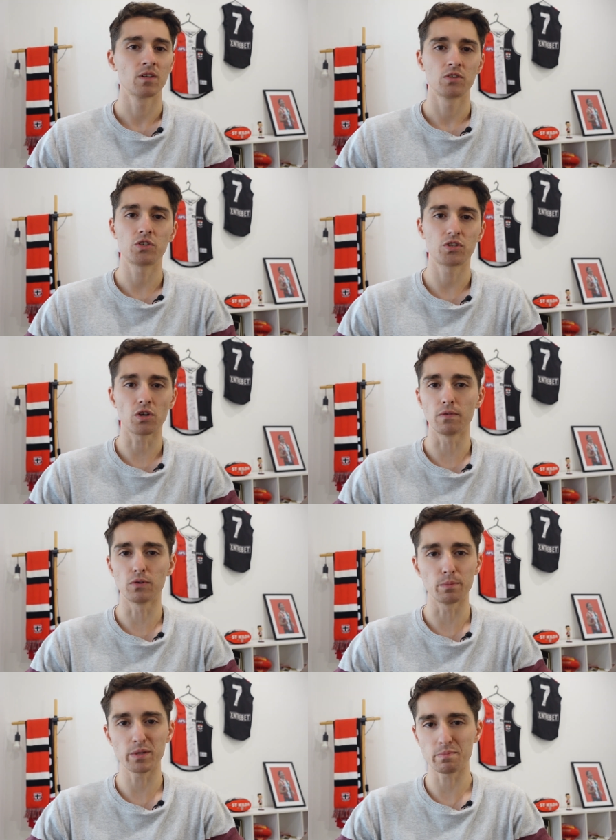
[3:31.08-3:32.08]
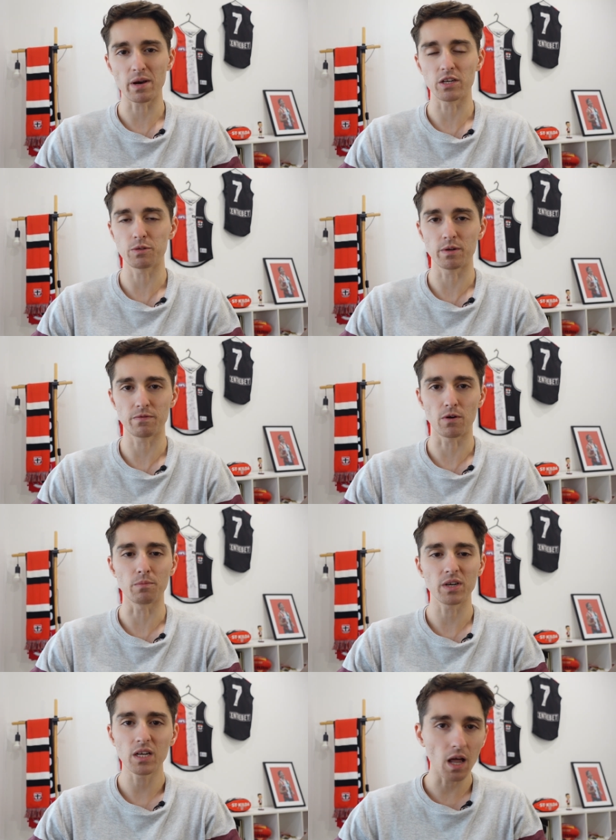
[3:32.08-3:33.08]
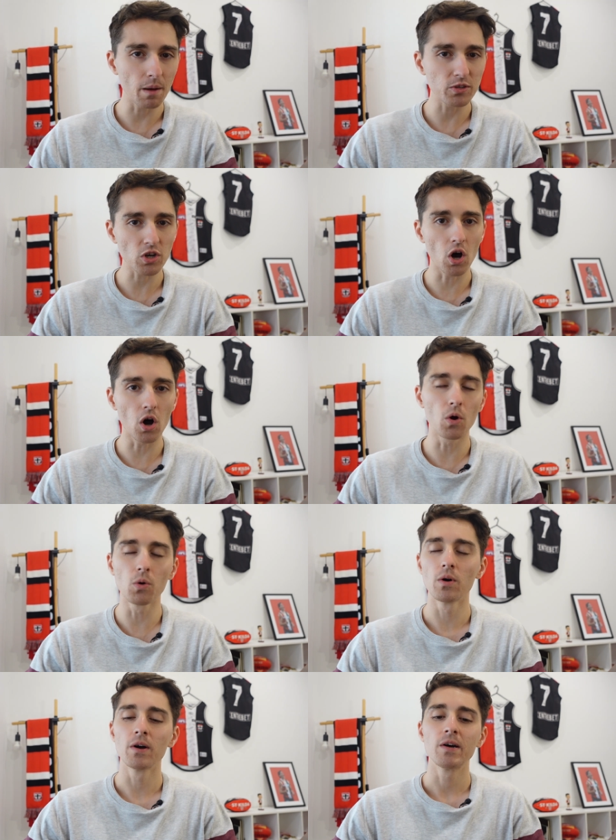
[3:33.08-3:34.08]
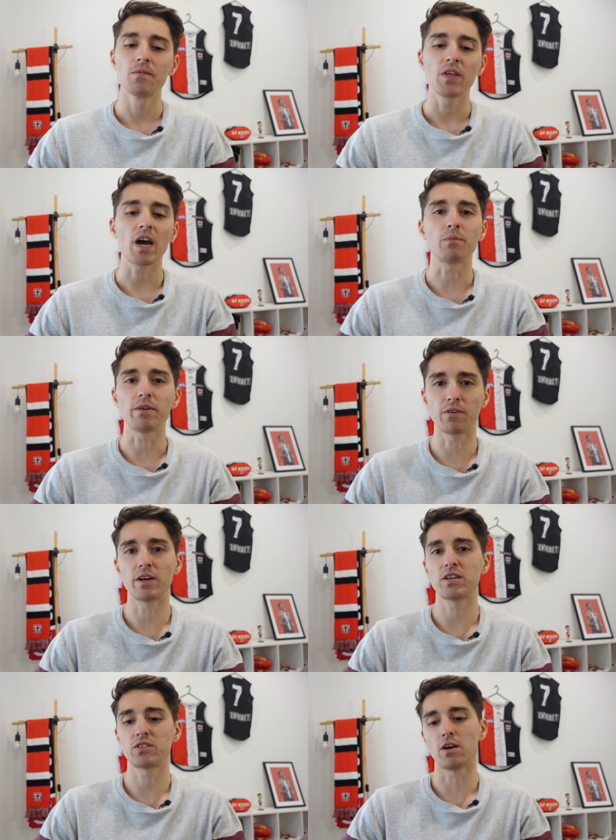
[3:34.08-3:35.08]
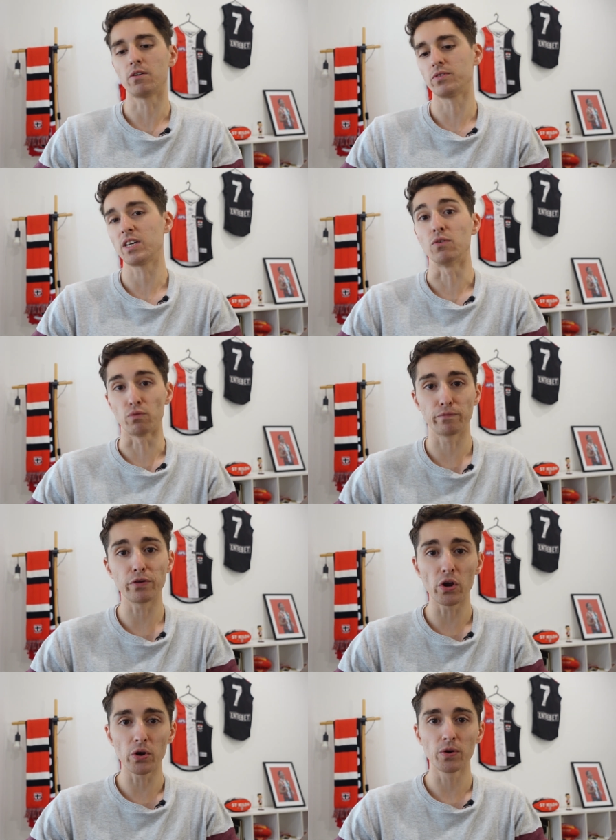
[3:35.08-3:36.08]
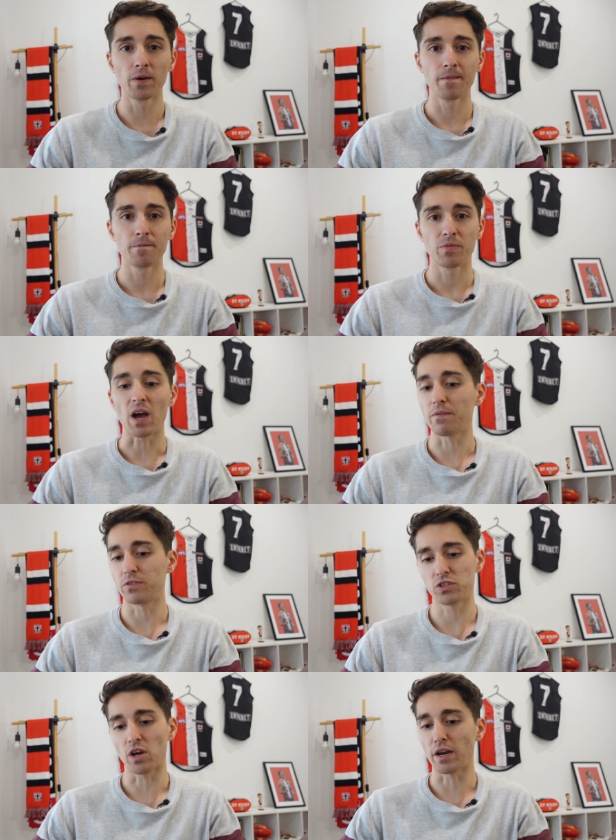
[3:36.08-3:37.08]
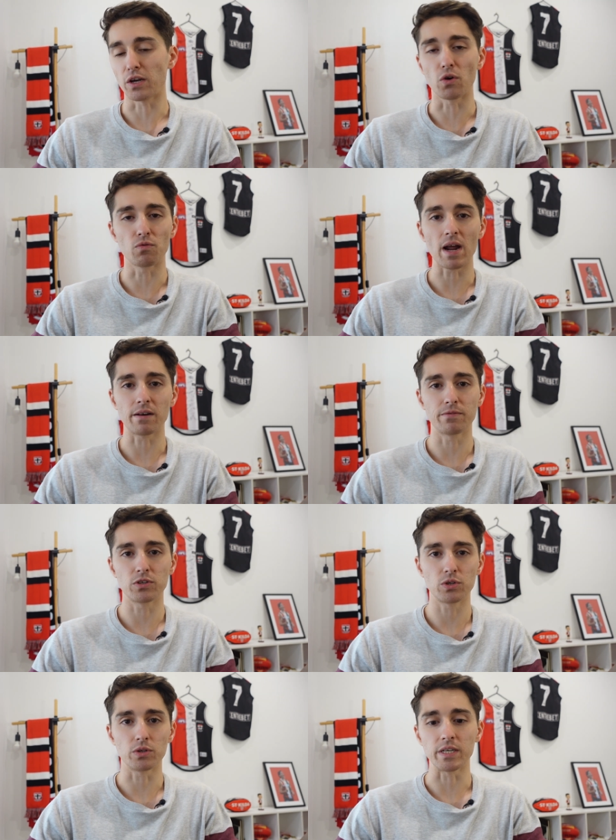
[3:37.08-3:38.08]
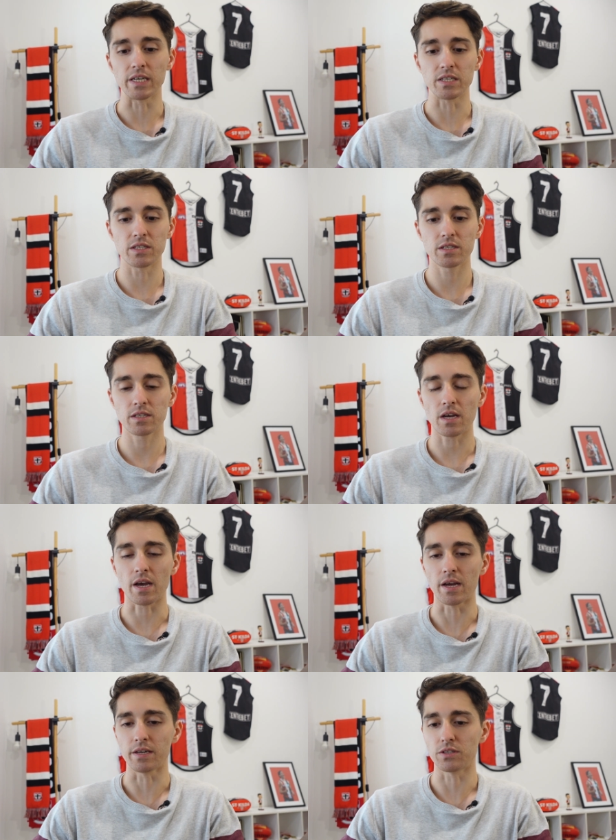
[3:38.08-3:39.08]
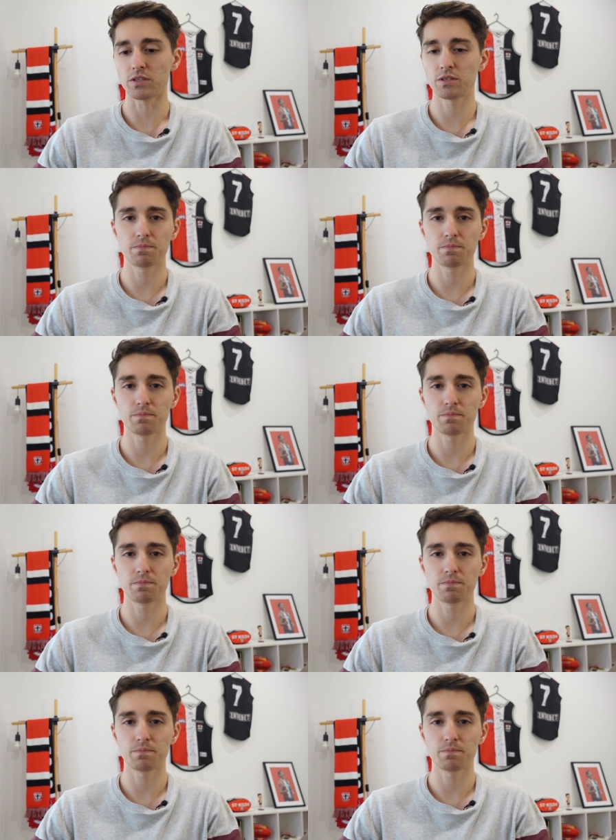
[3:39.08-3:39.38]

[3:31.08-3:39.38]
just overall mismanagement from the club as a whole, and we find ourselves in a review after signing on Ratten for two years, and